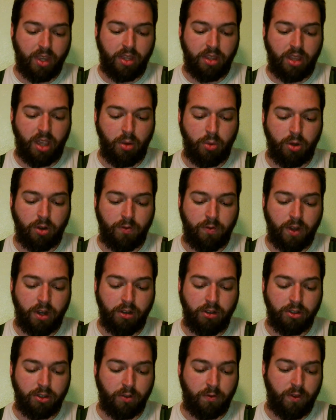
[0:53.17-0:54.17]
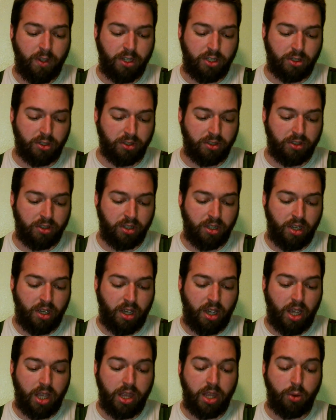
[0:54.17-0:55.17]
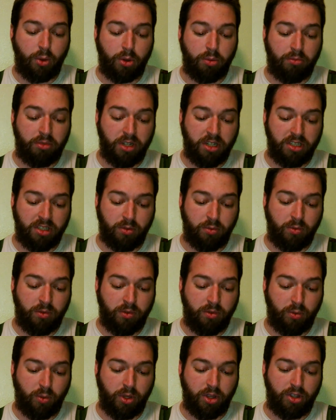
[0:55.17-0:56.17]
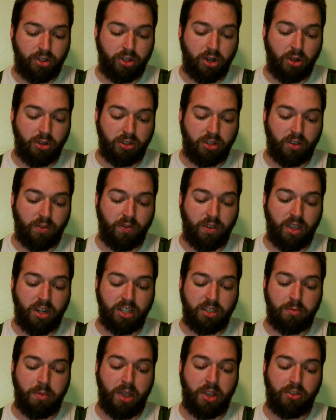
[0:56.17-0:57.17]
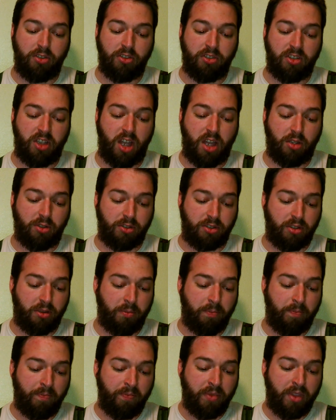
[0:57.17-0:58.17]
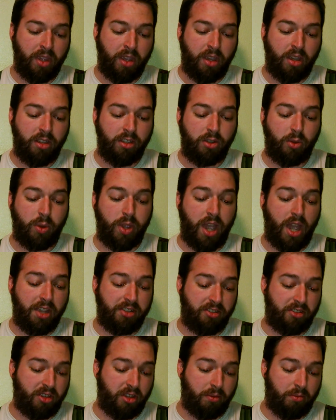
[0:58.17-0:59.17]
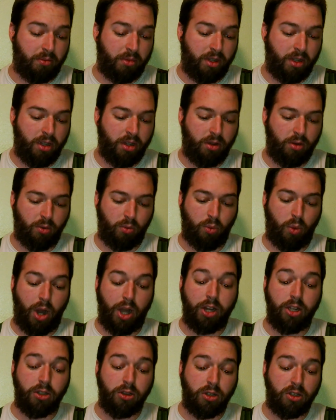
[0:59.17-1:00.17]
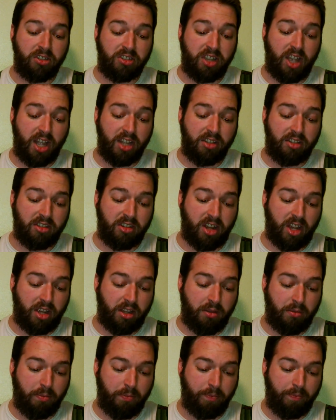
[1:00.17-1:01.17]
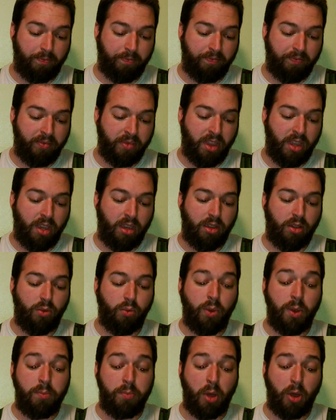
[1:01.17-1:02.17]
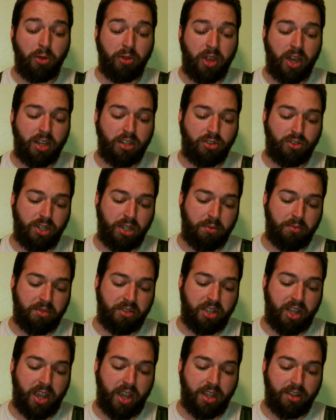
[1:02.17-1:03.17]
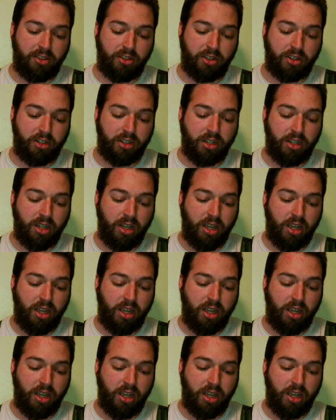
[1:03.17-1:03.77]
They were Pharaoh's officials, and they were in prison with Joseph in his master's house. So he asked them, "Why do you look sad today?" "We both had dreams," they answered,